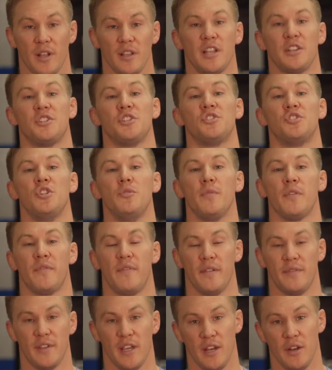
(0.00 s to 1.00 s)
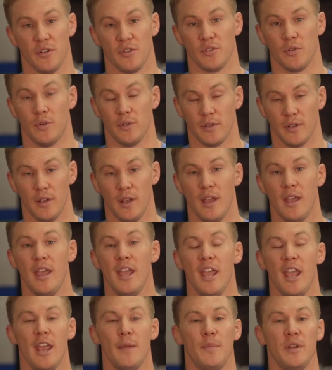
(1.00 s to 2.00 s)
Let's assume you're 15 years old.
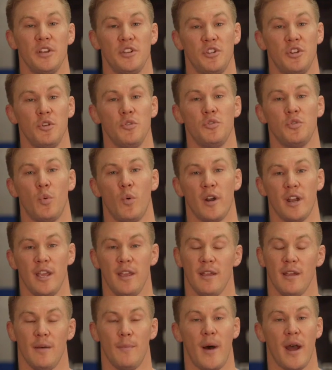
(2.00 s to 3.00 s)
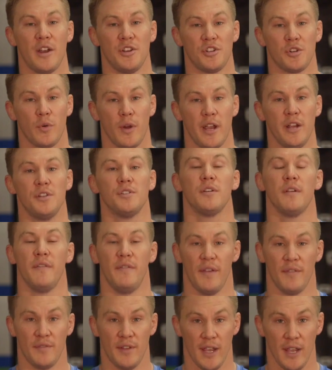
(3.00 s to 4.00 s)
It'd be 220 minus your age,
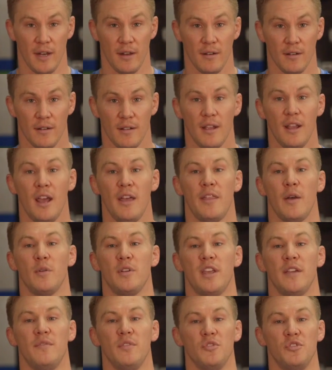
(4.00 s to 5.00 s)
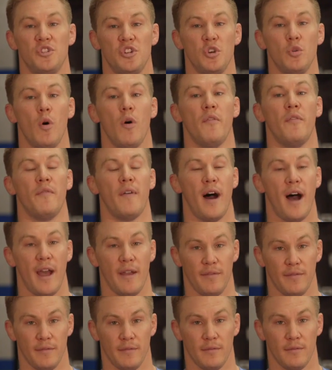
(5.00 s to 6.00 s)
15. That would give you
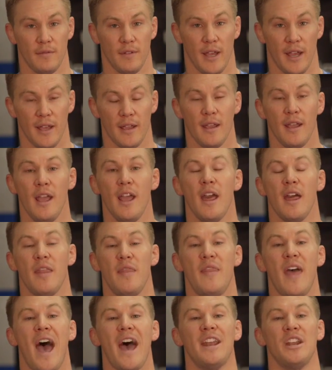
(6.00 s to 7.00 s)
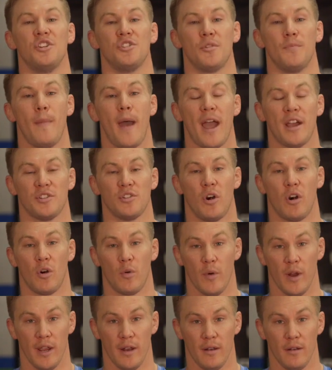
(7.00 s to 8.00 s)
205, okay? That is your max
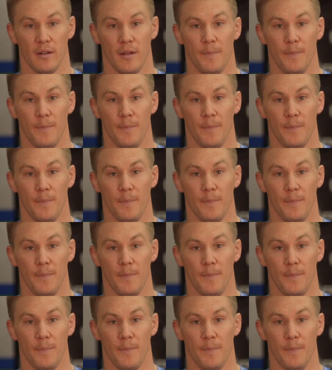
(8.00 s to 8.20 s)
heart rate.